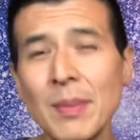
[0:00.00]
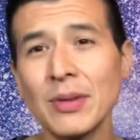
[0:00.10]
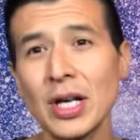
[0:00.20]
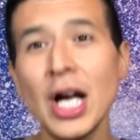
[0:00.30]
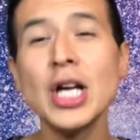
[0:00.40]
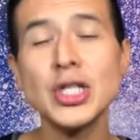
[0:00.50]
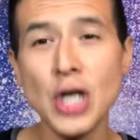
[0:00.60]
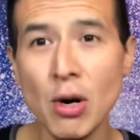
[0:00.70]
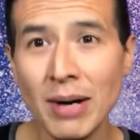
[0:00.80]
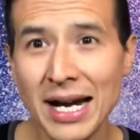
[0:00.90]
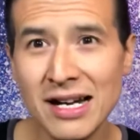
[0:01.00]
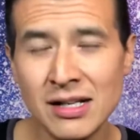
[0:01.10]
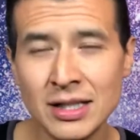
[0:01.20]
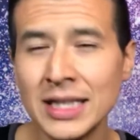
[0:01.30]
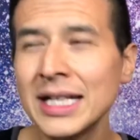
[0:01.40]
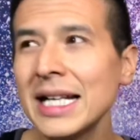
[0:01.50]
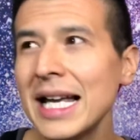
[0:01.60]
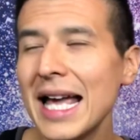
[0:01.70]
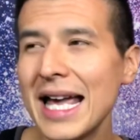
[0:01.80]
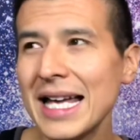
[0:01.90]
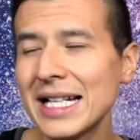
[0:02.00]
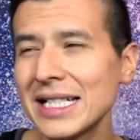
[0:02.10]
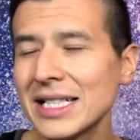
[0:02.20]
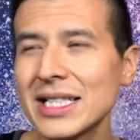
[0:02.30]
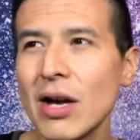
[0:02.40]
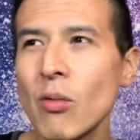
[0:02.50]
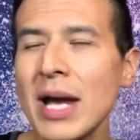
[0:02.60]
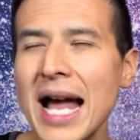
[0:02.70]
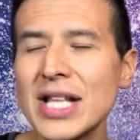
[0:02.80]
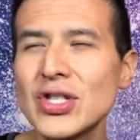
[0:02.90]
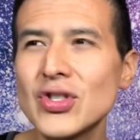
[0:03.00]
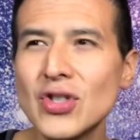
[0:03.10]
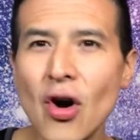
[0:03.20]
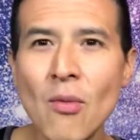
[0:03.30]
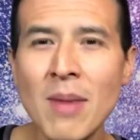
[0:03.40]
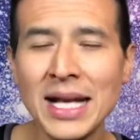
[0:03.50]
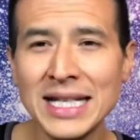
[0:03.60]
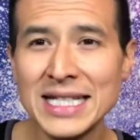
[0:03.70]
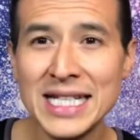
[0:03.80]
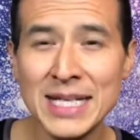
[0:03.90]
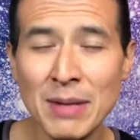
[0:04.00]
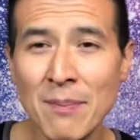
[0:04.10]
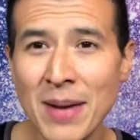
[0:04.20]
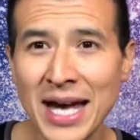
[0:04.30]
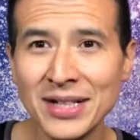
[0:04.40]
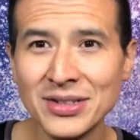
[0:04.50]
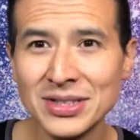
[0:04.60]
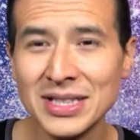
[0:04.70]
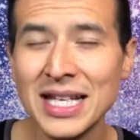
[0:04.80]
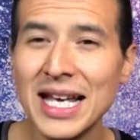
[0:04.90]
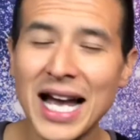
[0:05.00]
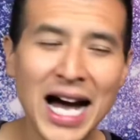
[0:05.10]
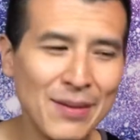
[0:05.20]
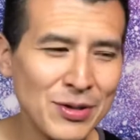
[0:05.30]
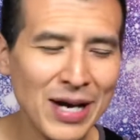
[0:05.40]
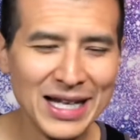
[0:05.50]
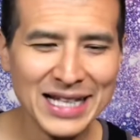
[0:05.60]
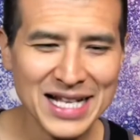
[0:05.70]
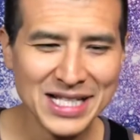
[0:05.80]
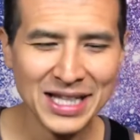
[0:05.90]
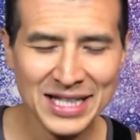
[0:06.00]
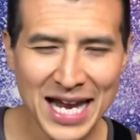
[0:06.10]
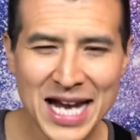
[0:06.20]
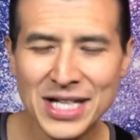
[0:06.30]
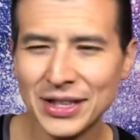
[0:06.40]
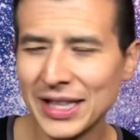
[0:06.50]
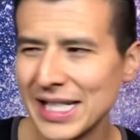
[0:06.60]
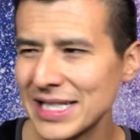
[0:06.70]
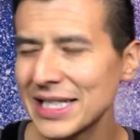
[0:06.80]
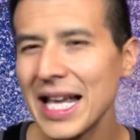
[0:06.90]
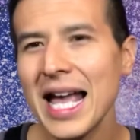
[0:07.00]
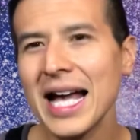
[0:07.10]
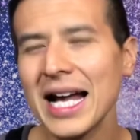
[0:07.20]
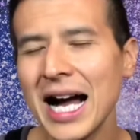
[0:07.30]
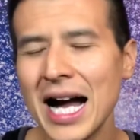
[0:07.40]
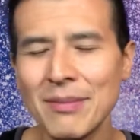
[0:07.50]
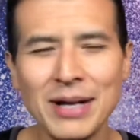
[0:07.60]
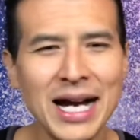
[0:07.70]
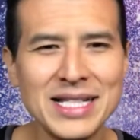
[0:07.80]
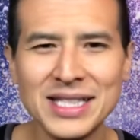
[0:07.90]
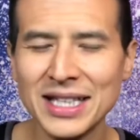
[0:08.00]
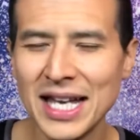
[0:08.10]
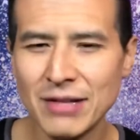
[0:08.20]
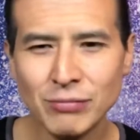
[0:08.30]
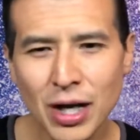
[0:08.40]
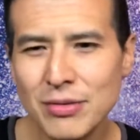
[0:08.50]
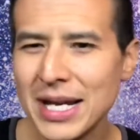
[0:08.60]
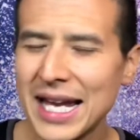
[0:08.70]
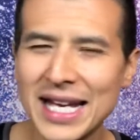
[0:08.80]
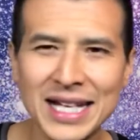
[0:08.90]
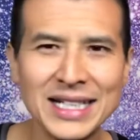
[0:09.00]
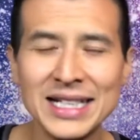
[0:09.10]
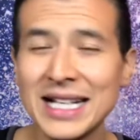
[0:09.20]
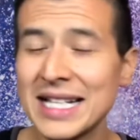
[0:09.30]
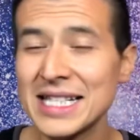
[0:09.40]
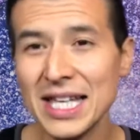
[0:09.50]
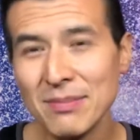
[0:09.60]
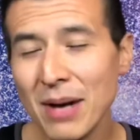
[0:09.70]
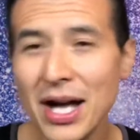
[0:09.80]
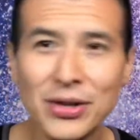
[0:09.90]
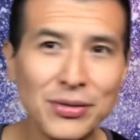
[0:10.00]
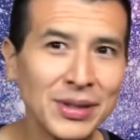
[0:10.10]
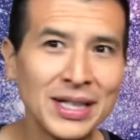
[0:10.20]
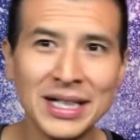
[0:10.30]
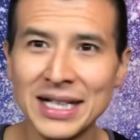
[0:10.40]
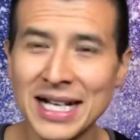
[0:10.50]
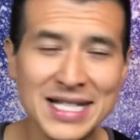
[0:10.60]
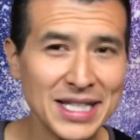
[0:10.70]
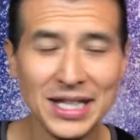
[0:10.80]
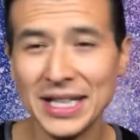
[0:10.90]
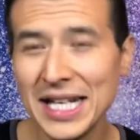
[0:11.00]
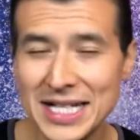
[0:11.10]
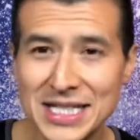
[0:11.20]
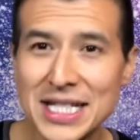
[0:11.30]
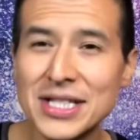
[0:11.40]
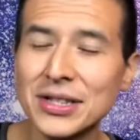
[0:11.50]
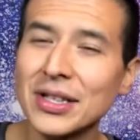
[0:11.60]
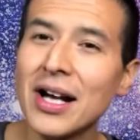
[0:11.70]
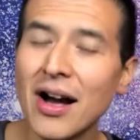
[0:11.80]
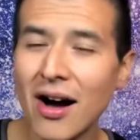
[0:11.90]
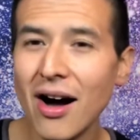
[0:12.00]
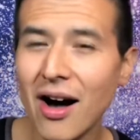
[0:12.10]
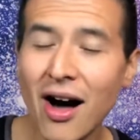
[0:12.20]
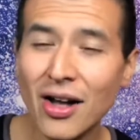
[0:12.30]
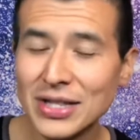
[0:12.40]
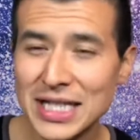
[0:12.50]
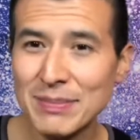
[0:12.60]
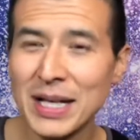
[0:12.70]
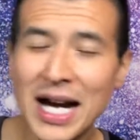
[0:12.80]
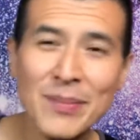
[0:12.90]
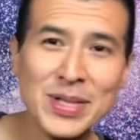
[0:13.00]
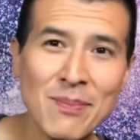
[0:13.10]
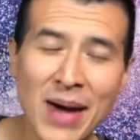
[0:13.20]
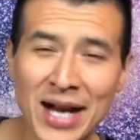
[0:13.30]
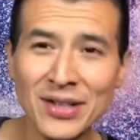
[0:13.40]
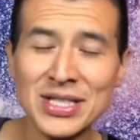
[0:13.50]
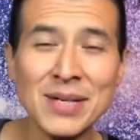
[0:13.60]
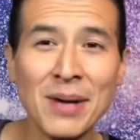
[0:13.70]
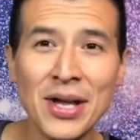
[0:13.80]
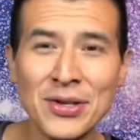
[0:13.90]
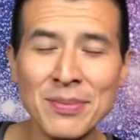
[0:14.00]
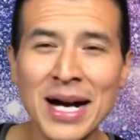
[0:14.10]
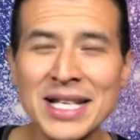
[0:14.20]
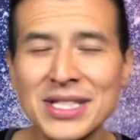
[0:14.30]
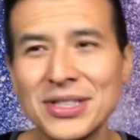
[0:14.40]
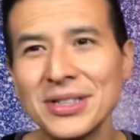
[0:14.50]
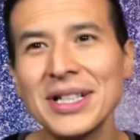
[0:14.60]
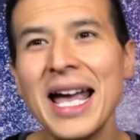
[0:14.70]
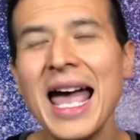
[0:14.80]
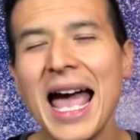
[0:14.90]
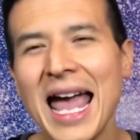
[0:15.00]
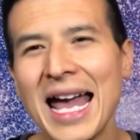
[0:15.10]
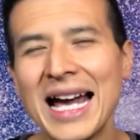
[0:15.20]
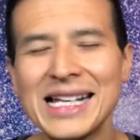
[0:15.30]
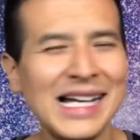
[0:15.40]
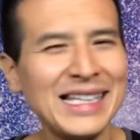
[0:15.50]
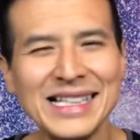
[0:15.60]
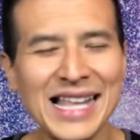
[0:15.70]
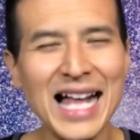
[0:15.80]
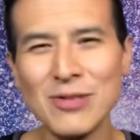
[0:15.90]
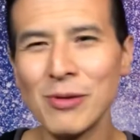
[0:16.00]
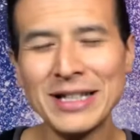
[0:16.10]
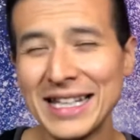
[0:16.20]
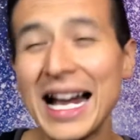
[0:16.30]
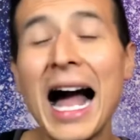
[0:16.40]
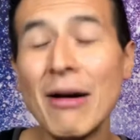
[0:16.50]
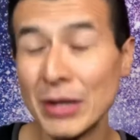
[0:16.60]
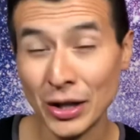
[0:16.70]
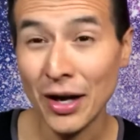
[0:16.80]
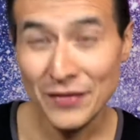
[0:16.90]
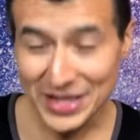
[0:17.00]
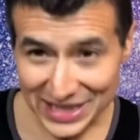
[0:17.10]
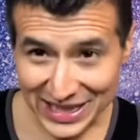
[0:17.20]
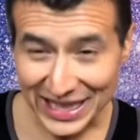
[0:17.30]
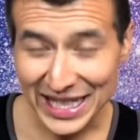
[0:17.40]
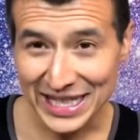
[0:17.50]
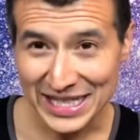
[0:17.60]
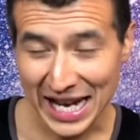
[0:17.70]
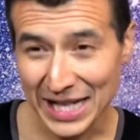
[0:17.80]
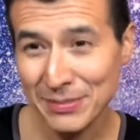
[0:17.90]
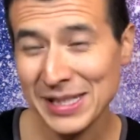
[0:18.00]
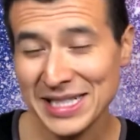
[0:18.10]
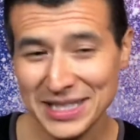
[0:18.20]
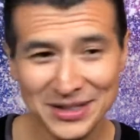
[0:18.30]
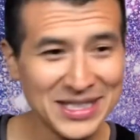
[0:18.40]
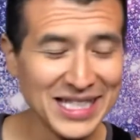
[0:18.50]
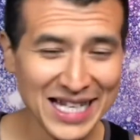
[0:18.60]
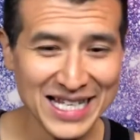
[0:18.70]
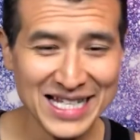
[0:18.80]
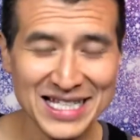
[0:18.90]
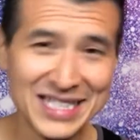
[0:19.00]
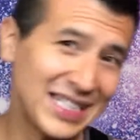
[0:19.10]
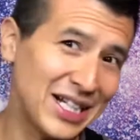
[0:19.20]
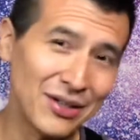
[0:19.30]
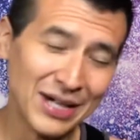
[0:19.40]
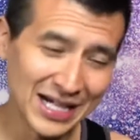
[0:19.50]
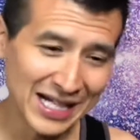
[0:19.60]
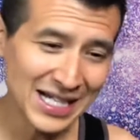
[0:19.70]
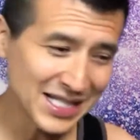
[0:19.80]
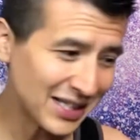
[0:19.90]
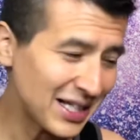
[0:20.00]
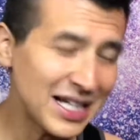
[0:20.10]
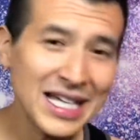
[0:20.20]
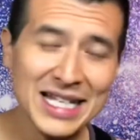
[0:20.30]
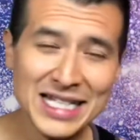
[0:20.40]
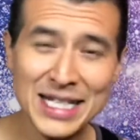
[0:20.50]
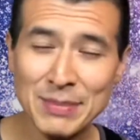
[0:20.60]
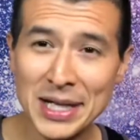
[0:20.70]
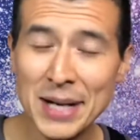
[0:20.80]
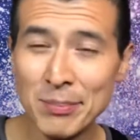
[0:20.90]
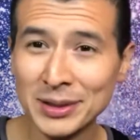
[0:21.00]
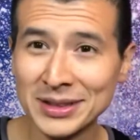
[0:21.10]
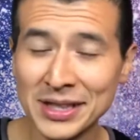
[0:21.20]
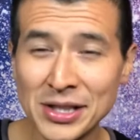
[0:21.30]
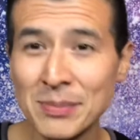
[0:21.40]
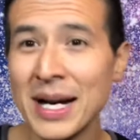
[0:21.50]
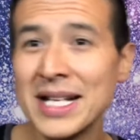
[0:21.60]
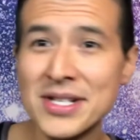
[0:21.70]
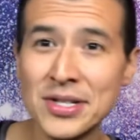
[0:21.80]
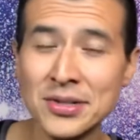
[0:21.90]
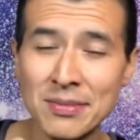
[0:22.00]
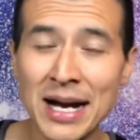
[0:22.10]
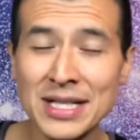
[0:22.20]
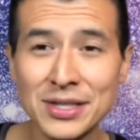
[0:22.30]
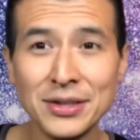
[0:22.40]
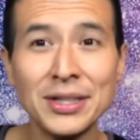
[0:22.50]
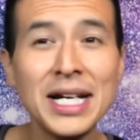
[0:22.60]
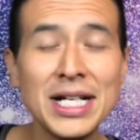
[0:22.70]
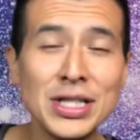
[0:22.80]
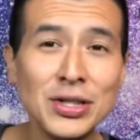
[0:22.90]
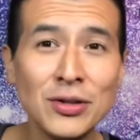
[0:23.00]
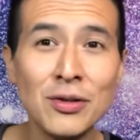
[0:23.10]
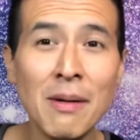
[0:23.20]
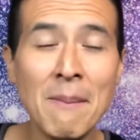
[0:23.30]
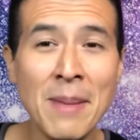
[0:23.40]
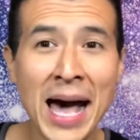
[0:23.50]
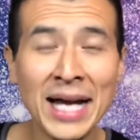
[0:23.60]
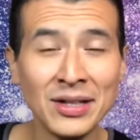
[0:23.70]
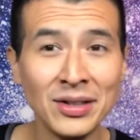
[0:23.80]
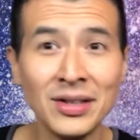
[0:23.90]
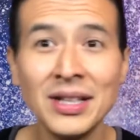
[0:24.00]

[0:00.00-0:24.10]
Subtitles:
the Showa era, is we had so many team-up battles. You had Godzilla and Anguirus, Godzilla and Rodan, Godzilla and Mothra, Godzilla and King Caesar, all teaming up to battle some other monster. And I think that's one thing I would love to see in an anime series is, a Godzilla teaming up with another monster to battle,